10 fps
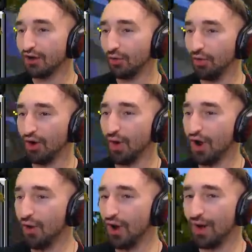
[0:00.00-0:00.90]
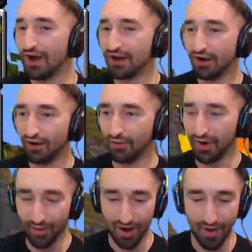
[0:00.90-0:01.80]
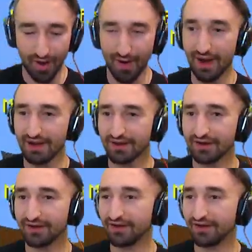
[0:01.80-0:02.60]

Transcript: whoa, wait, wait, wait, wait, wait, wait, wait, wait.